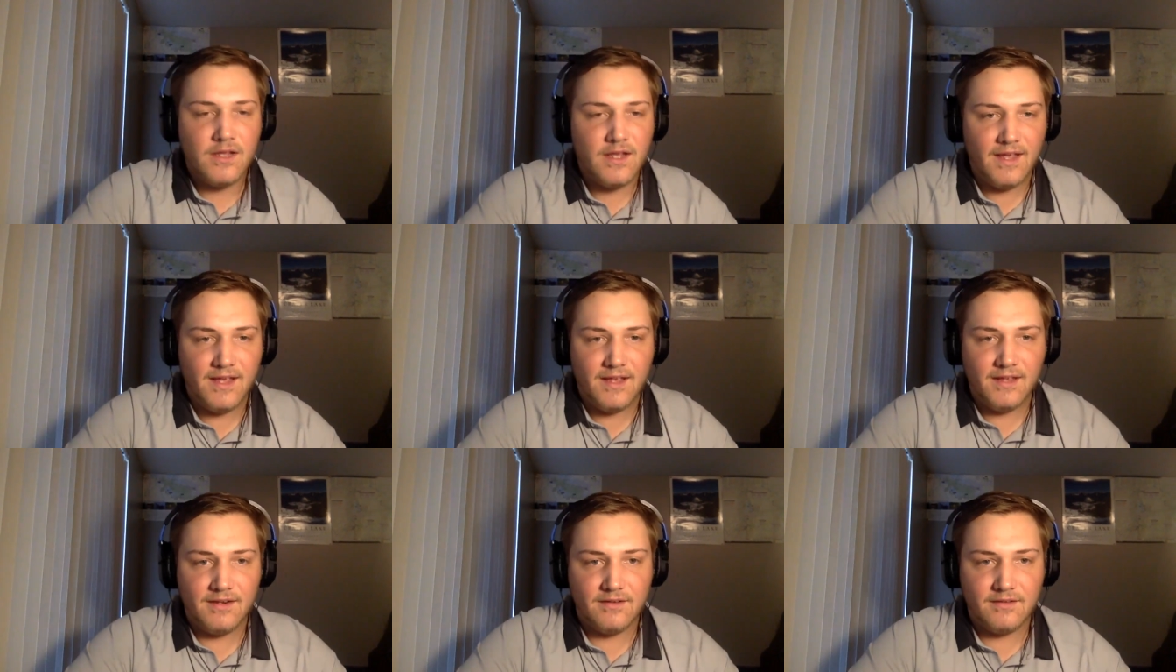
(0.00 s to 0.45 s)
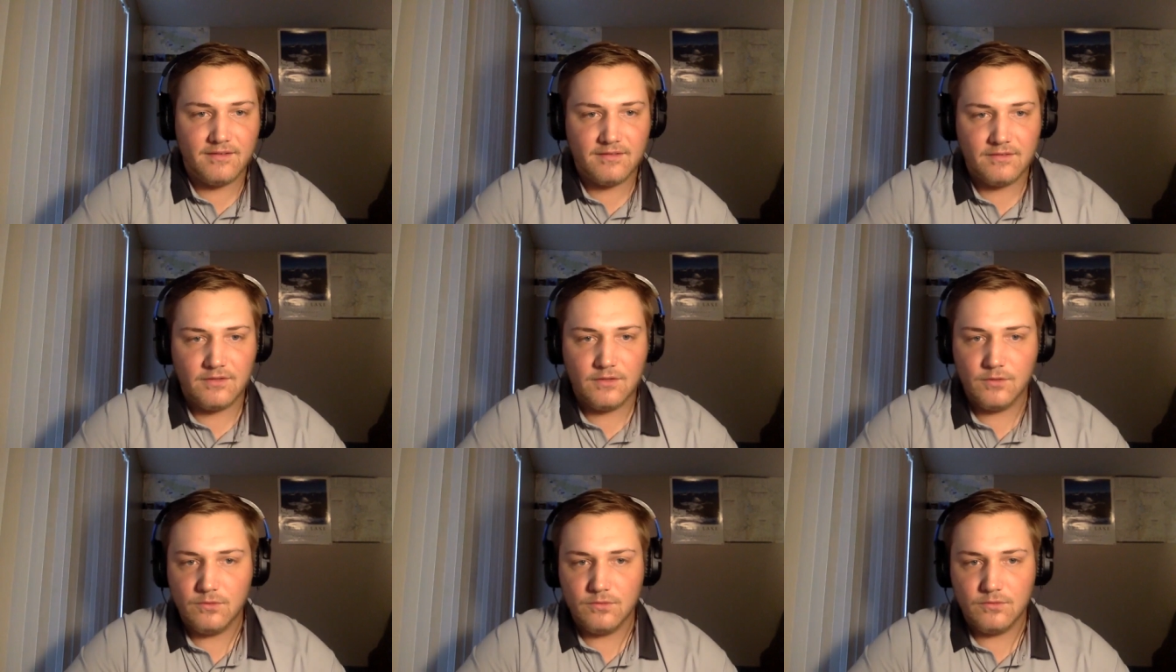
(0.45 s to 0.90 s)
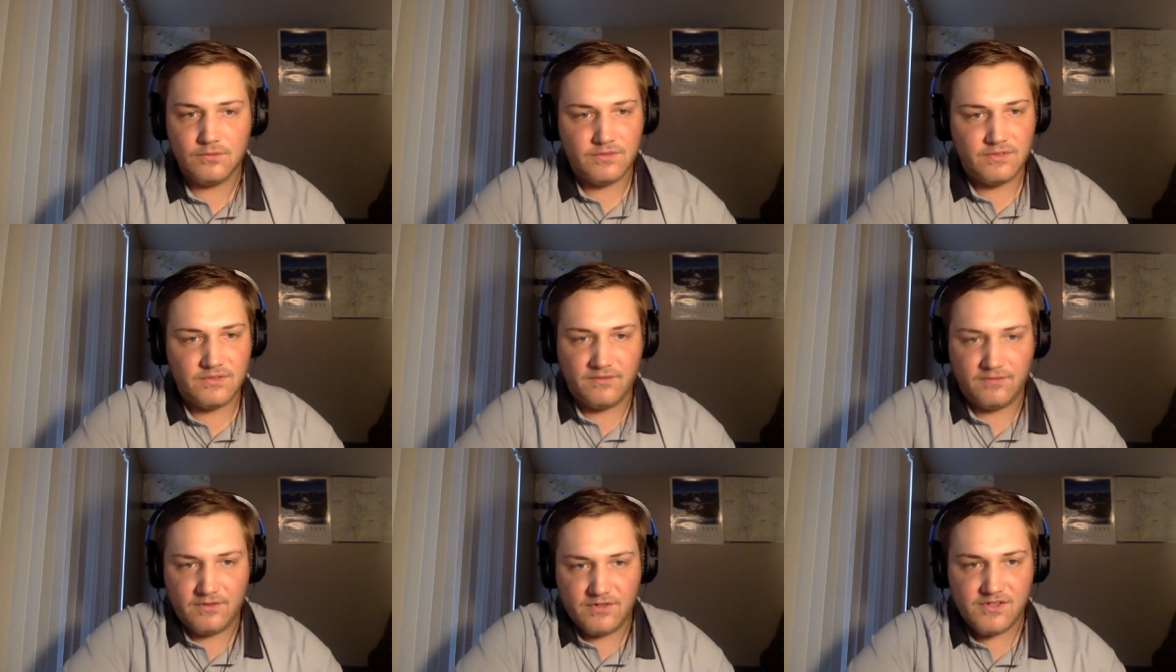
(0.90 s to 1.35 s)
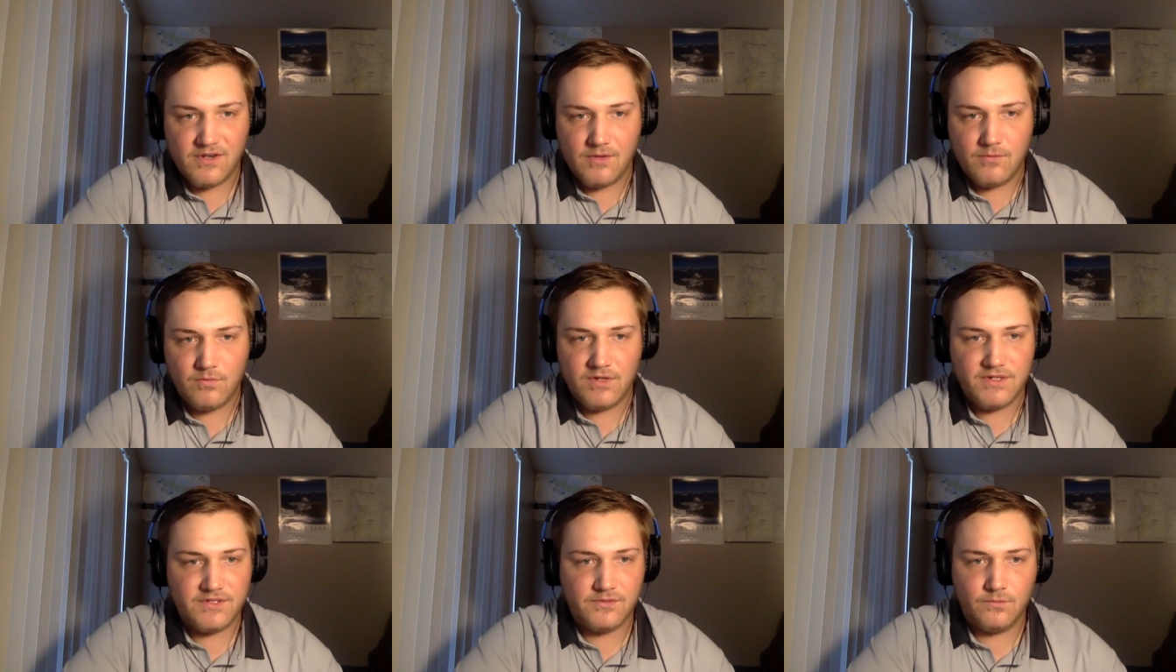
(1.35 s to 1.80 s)
and who for
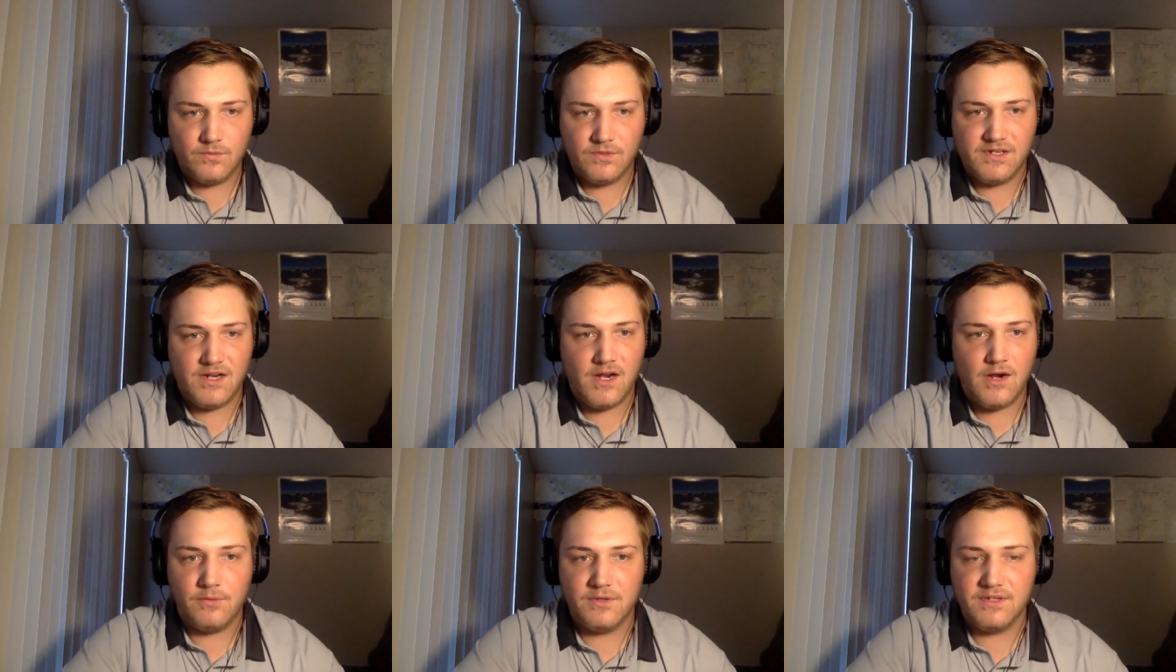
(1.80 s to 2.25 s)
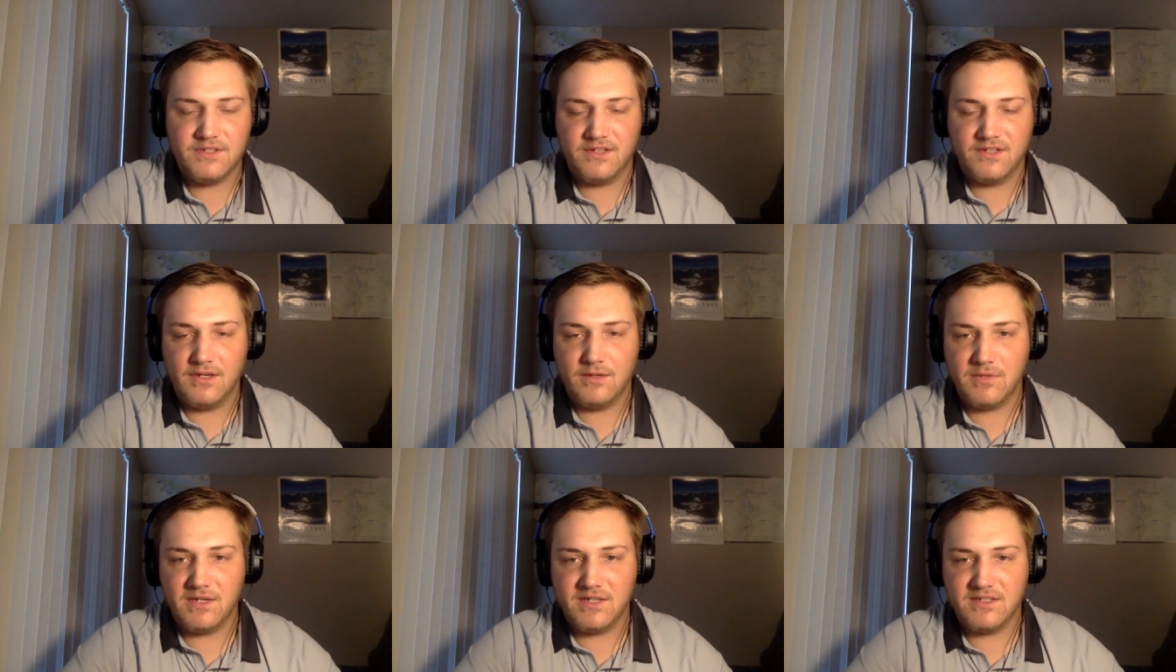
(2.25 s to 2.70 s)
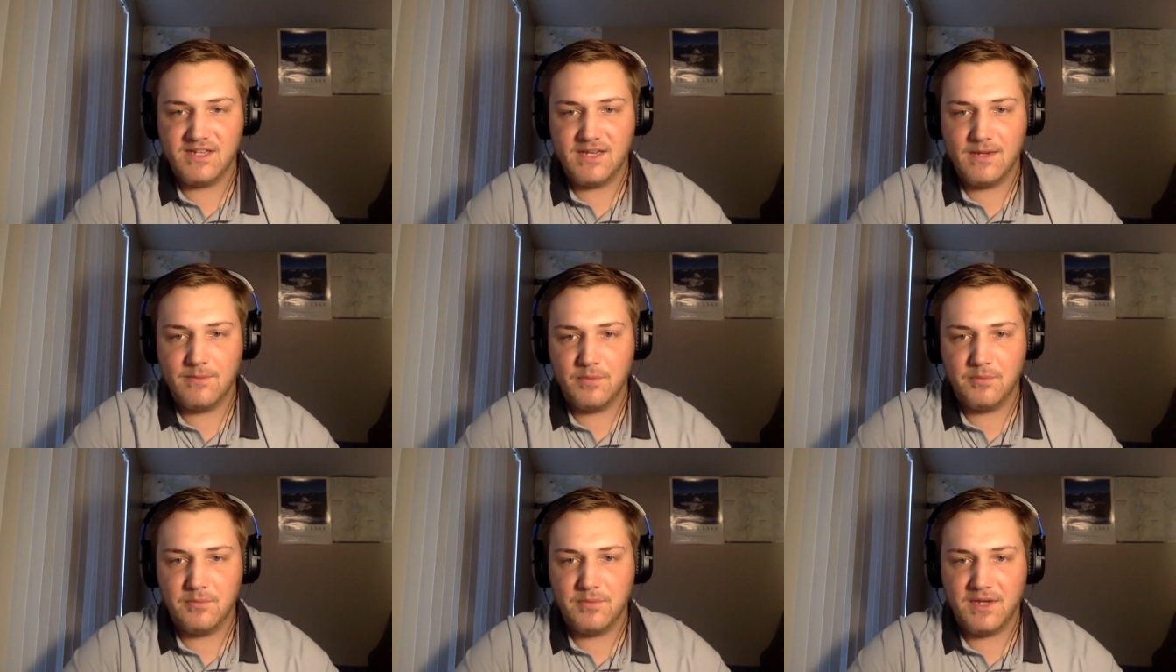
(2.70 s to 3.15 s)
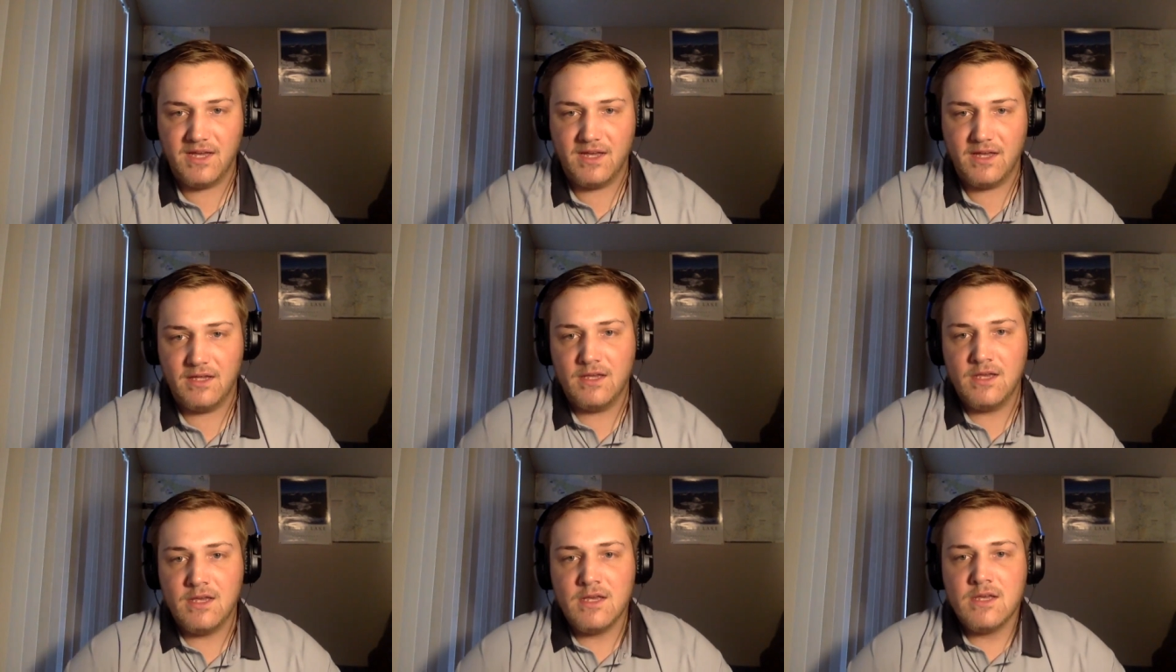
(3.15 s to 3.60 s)
some reason was not re-signed by Tampa
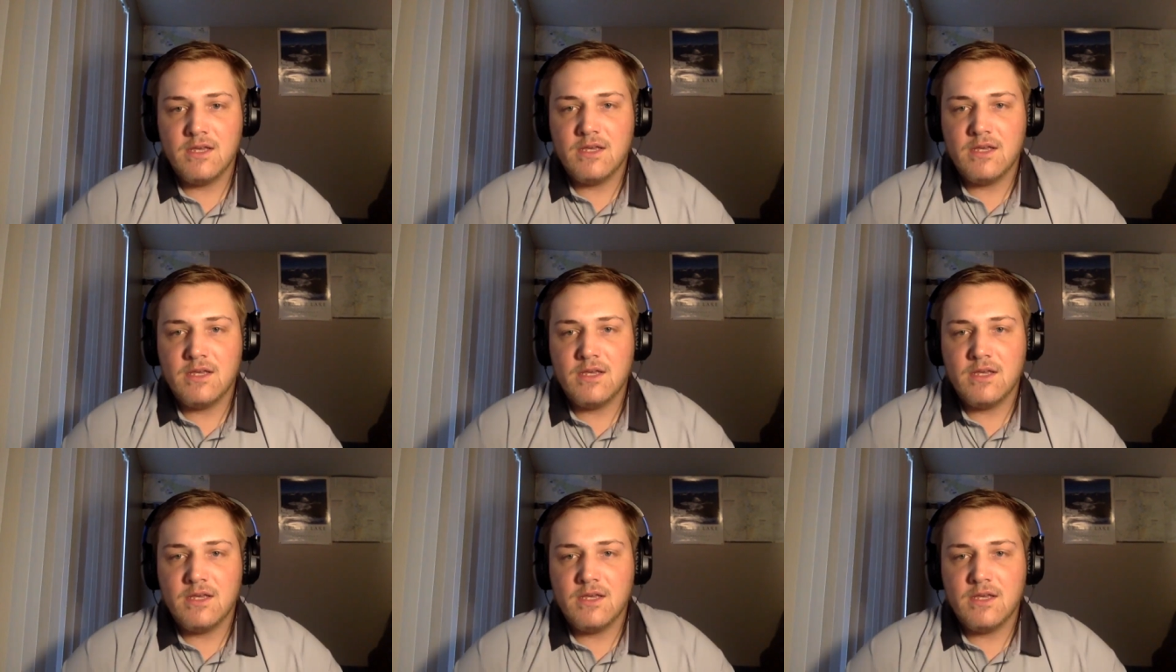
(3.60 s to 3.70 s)
Bay.